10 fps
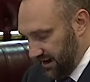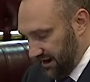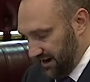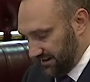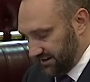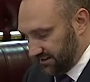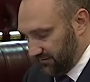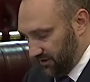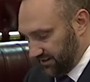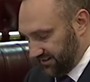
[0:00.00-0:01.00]
and
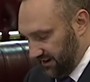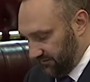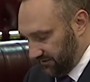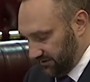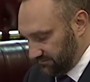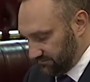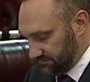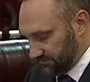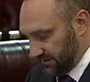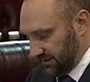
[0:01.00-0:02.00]
undignified suffering,
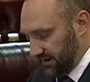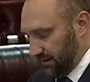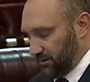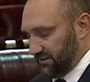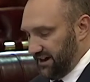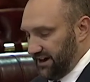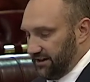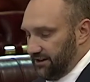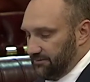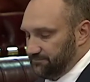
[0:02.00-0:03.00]
he would have
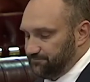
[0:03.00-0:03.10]
taken it.